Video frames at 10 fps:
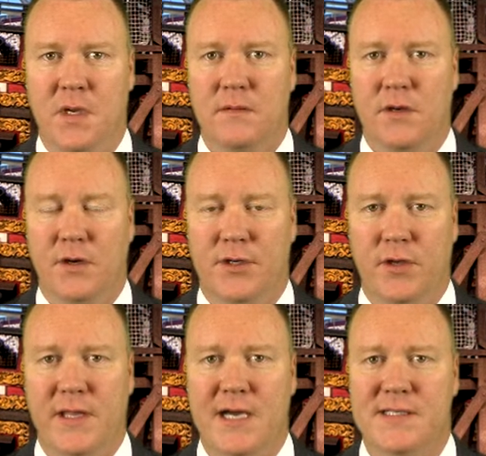Your
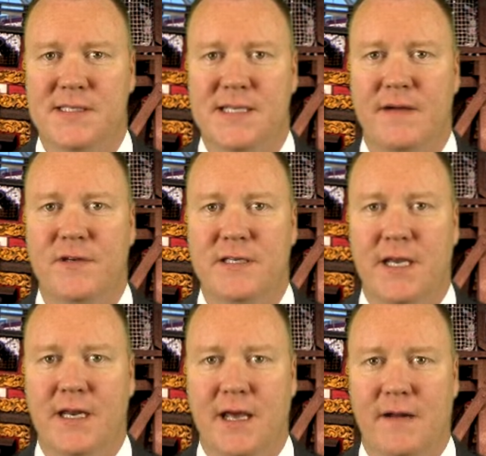
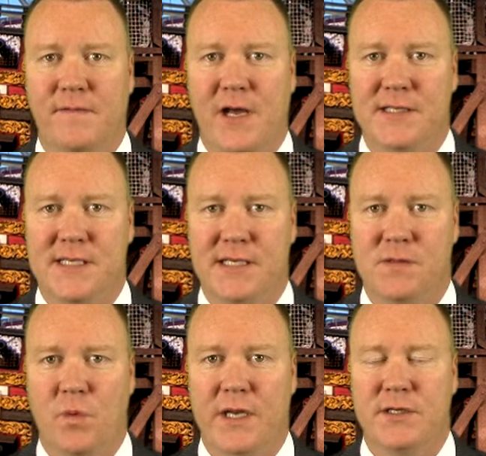2017 NFL
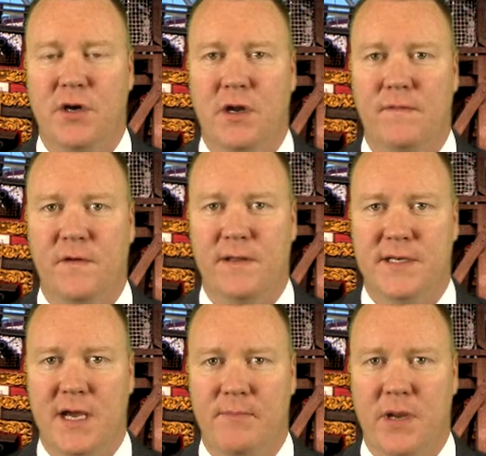season win total for the
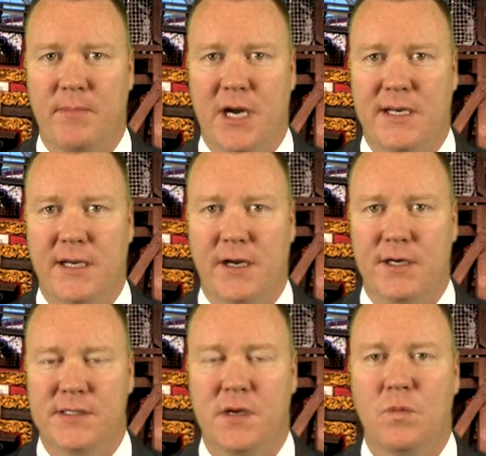Tampa Bay
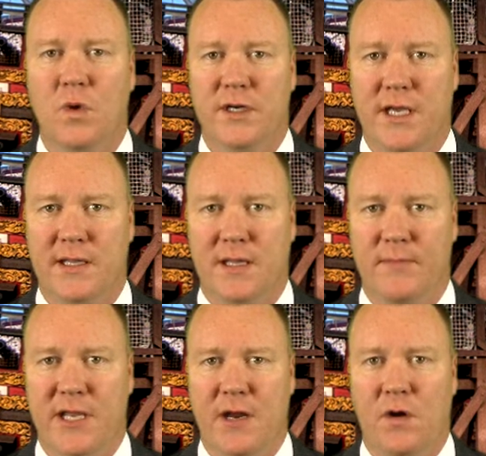Buccaneers. We're taking
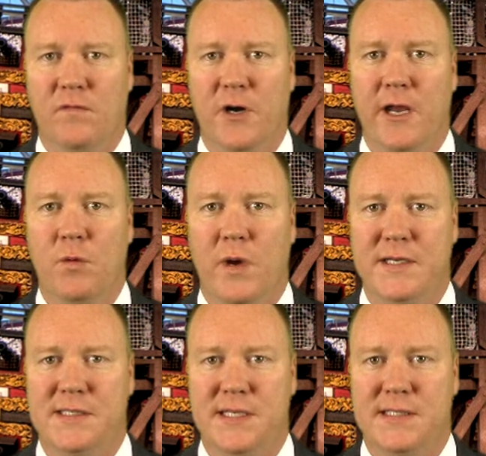them to get over 8
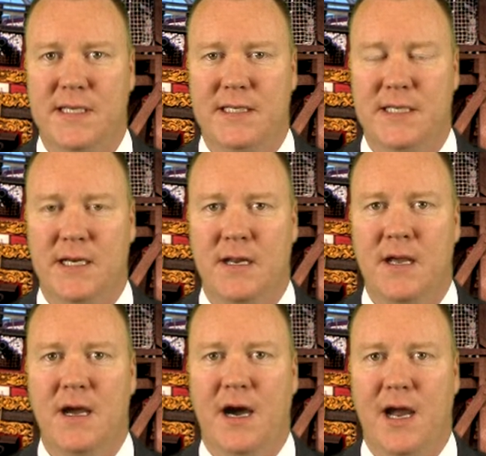wins this season.
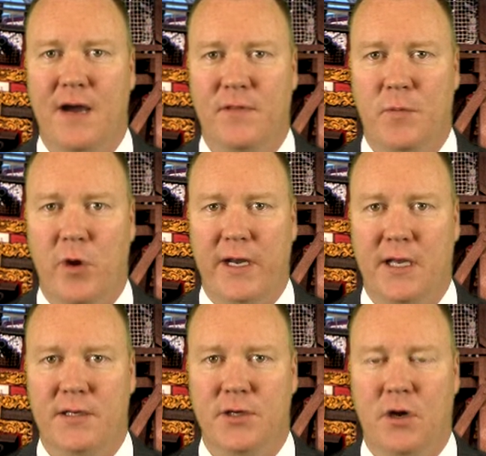I have them
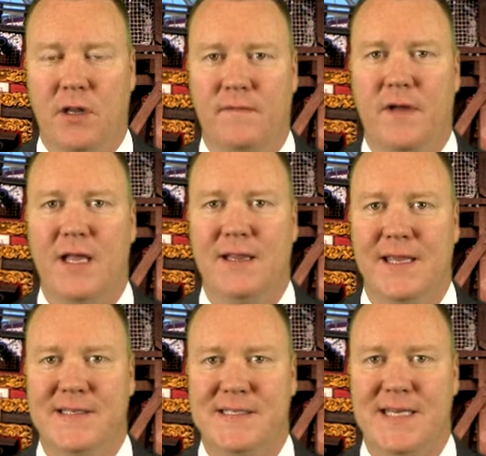winning a total of at
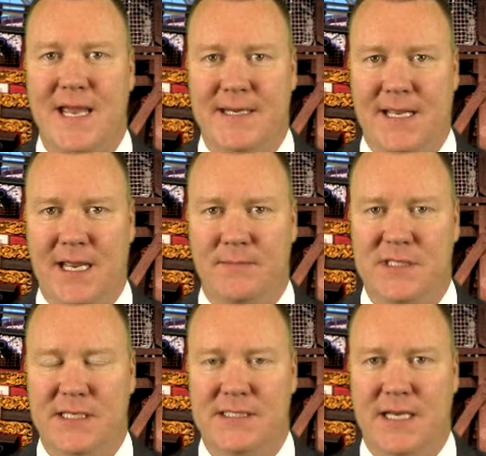least 10 games
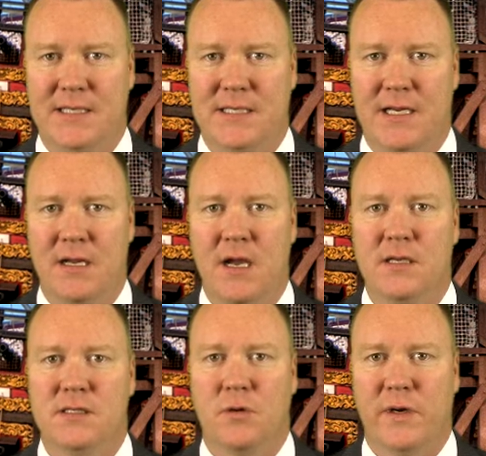this season,
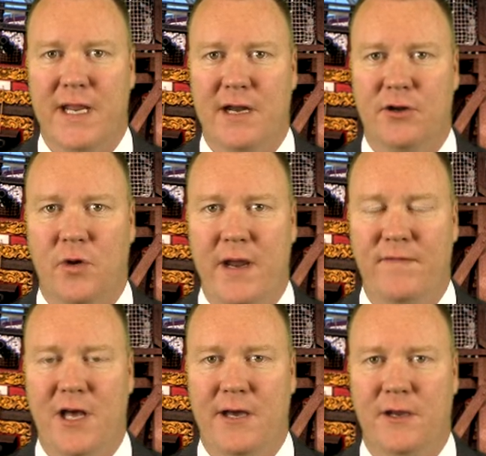so we're getting great
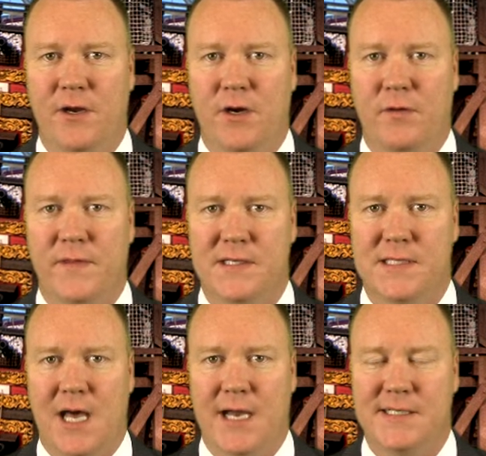value here with this
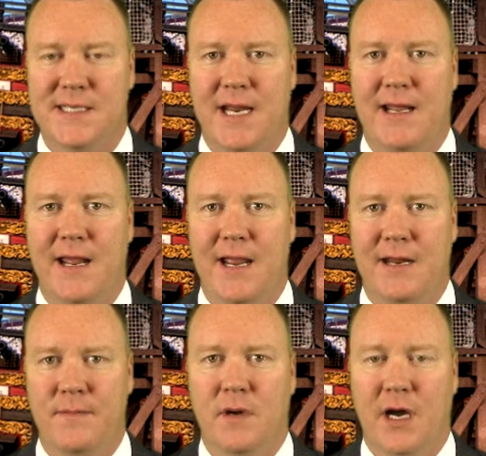line set at
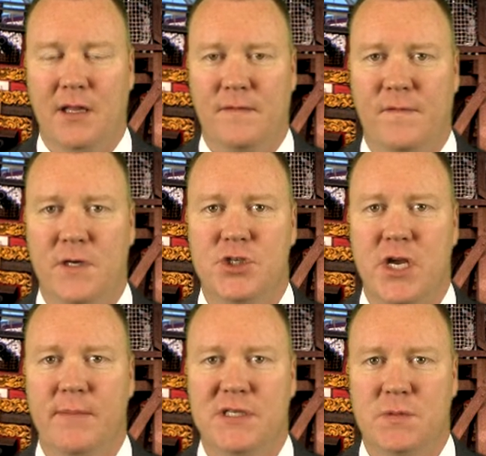8. I look for
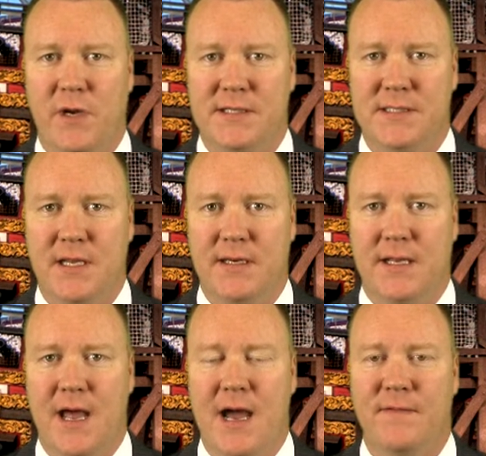Jameis Winston
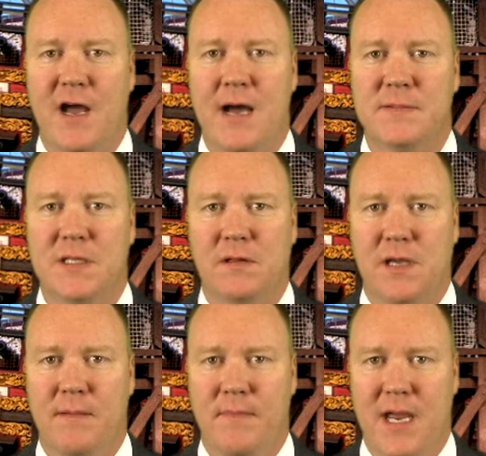to have an
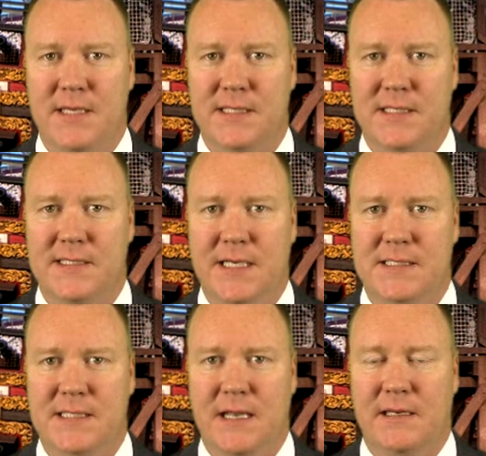absolutely amazing
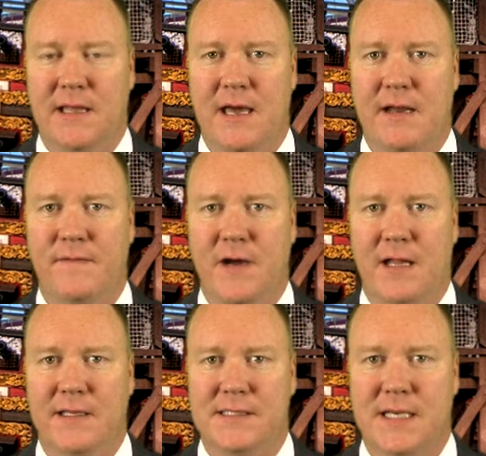season in the
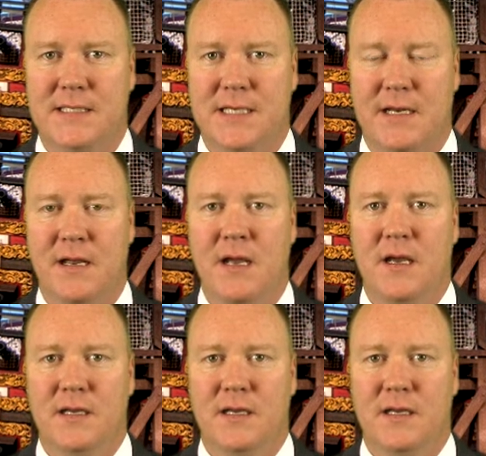NFL this season.